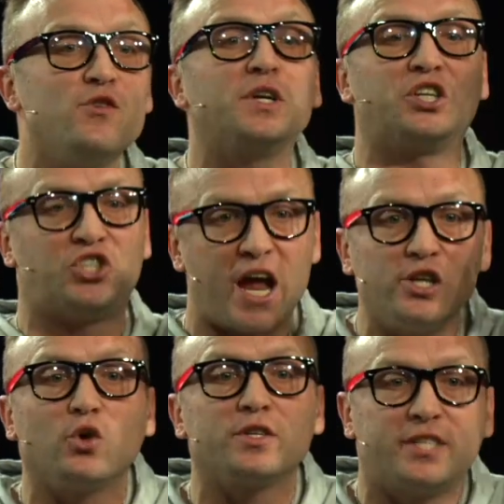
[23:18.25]
you want to
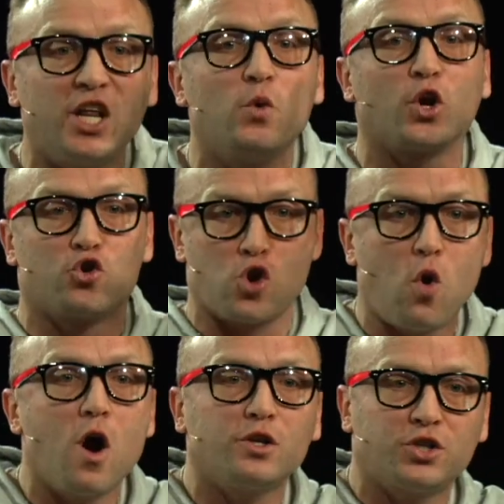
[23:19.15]
change your city, you want to
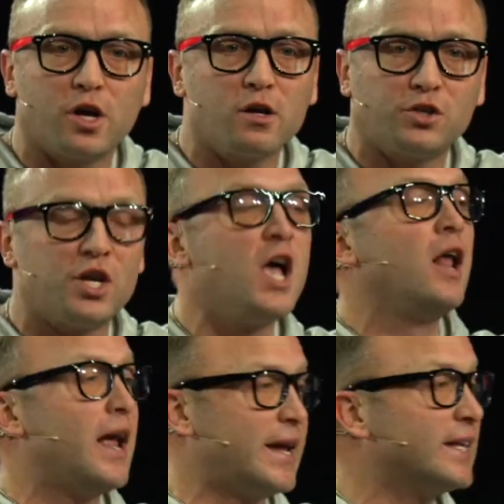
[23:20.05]
grow our church.
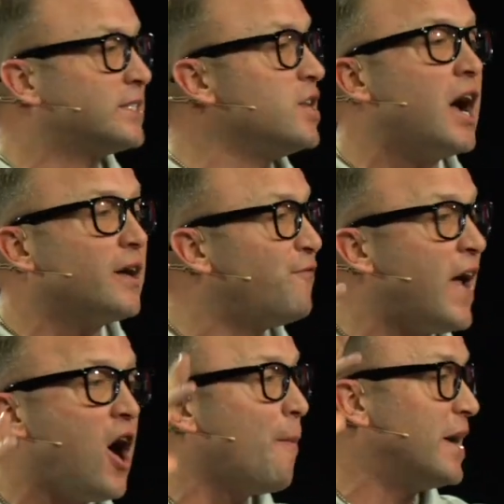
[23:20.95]
Like it's not
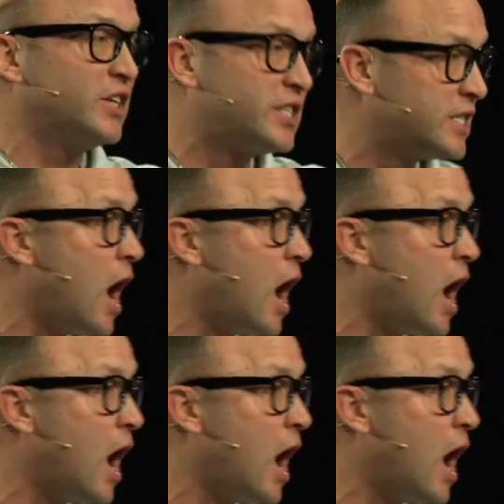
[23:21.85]
found by just